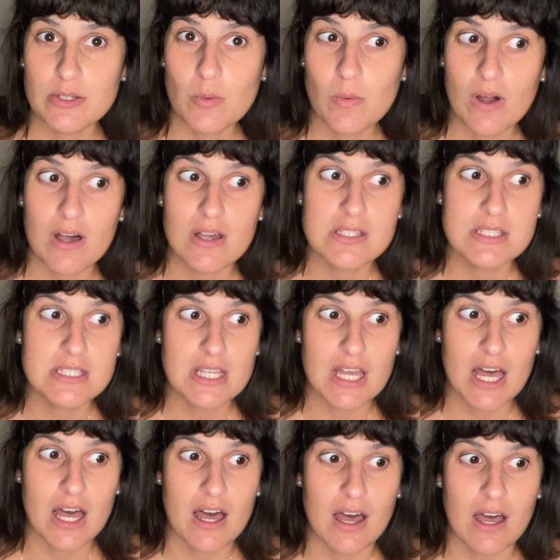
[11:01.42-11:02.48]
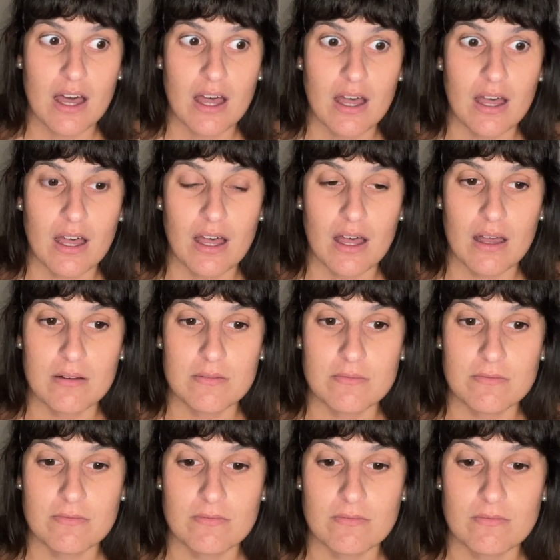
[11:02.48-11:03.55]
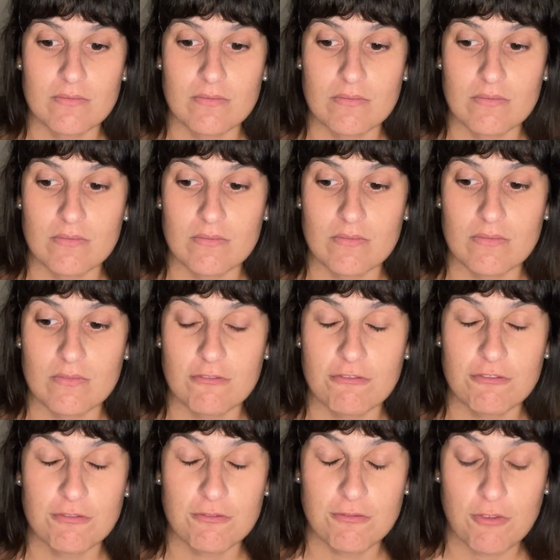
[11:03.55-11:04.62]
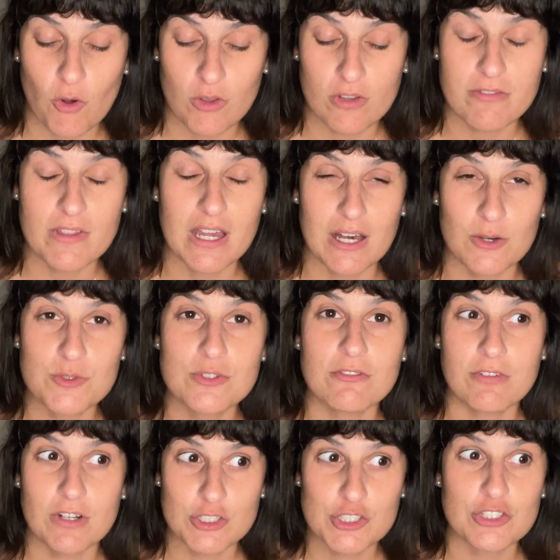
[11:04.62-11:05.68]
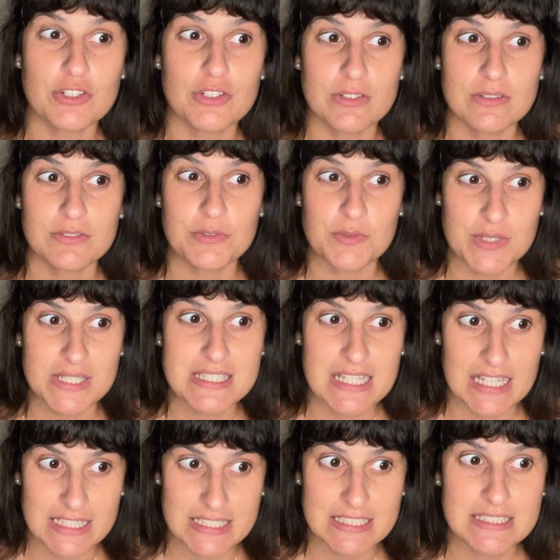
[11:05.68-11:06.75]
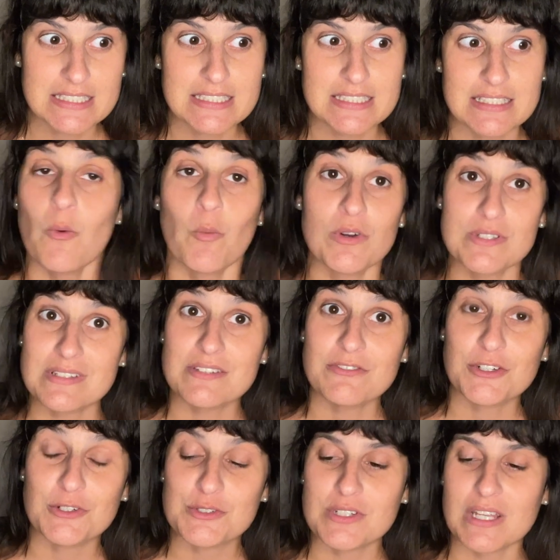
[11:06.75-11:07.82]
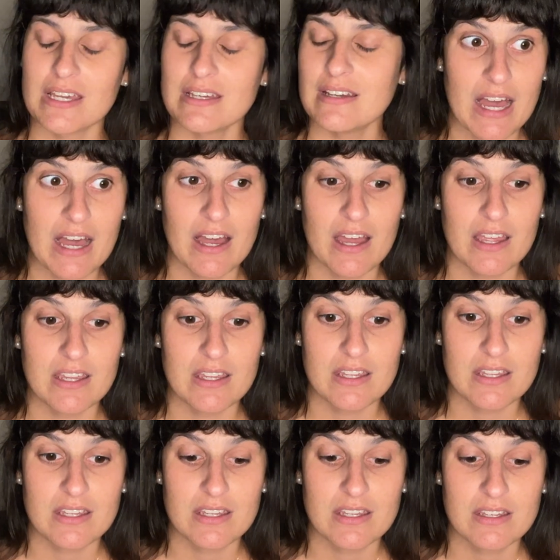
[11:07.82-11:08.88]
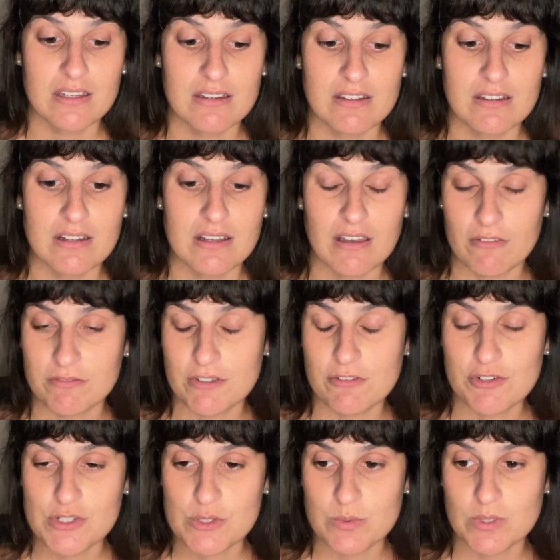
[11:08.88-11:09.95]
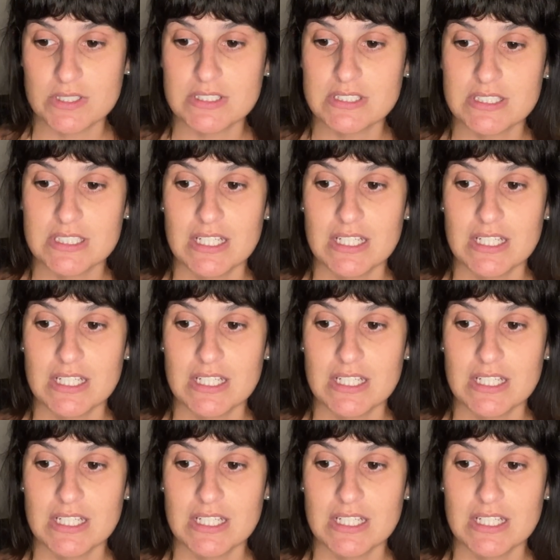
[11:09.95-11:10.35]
was Fall of the House of Usher retelling. Words are difficult today. I loved the first one.